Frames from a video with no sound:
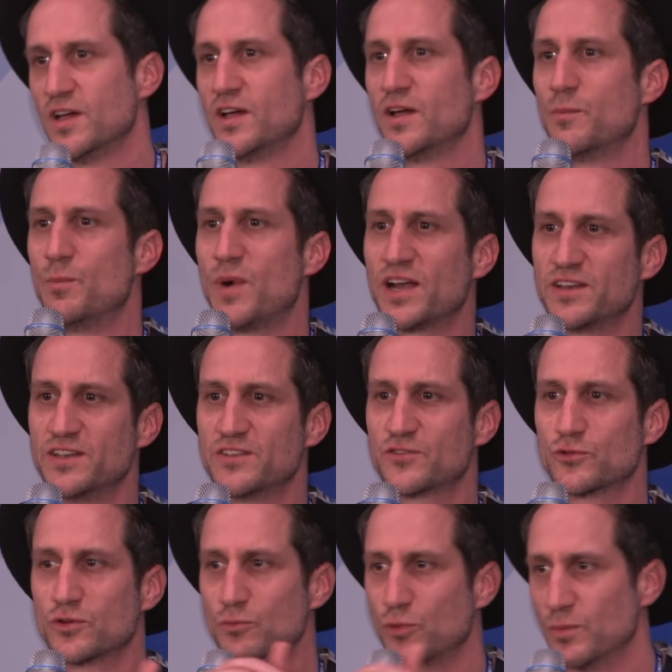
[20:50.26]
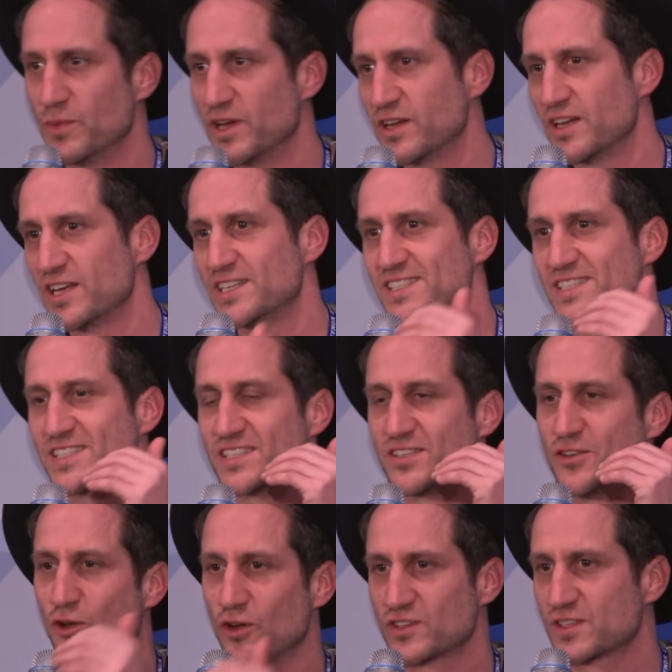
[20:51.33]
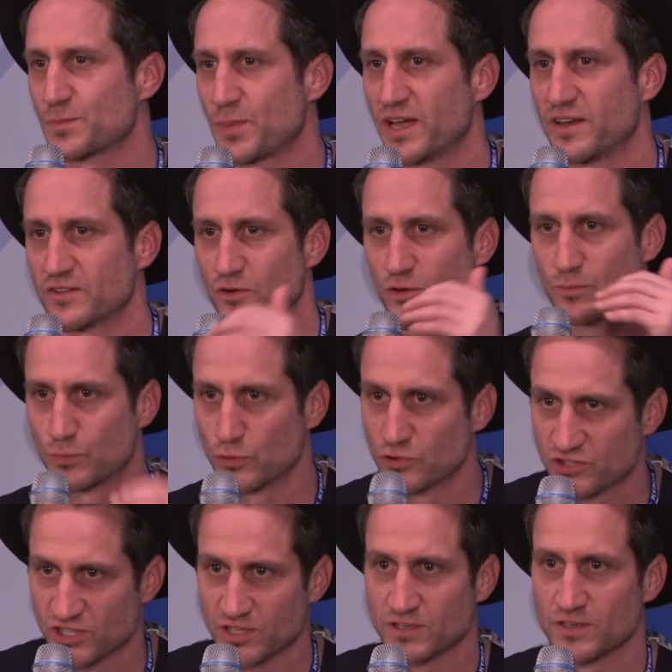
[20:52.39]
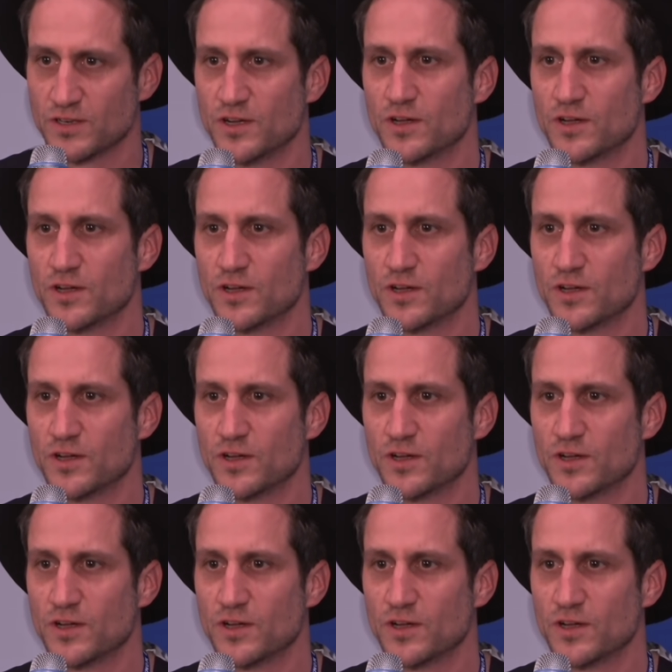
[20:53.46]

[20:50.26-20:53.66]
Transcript: money to the women, it's not spent on bullshit.